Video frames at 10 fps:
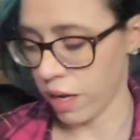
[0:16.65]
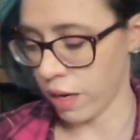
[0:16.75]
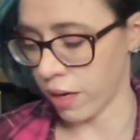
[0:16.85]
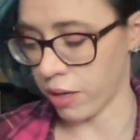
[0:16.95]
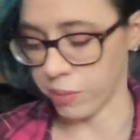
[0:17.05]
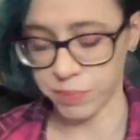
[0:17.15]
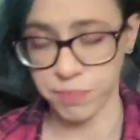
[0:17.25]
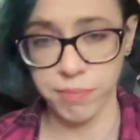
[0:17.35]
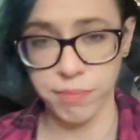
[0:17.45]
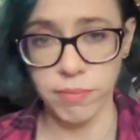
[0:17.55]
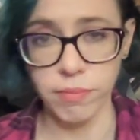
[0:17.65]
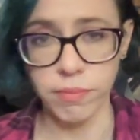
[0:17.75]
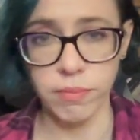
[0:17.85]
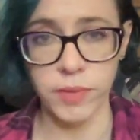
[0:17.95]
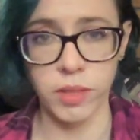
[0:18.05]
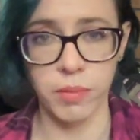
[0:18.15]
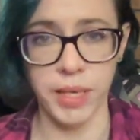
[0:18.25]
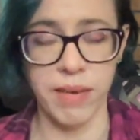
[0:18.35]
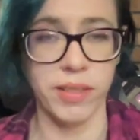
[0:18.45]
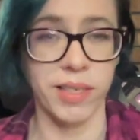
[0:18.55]
Um, we
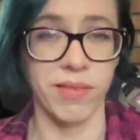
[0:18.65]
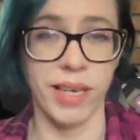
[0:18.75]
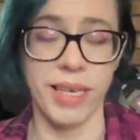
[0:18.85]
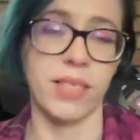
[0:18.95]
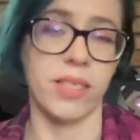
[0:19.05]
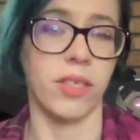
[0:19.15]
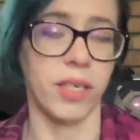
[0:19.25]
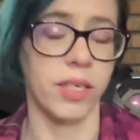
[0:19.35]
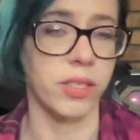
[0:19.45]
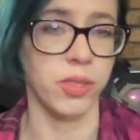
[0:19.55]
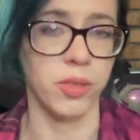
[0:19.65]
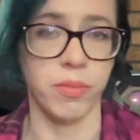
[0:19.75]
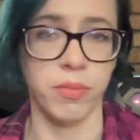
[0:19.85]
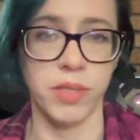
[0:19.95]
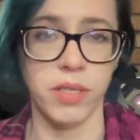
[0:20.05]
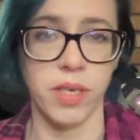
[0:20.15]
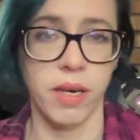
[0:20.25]
have a lot of lights in our costumes,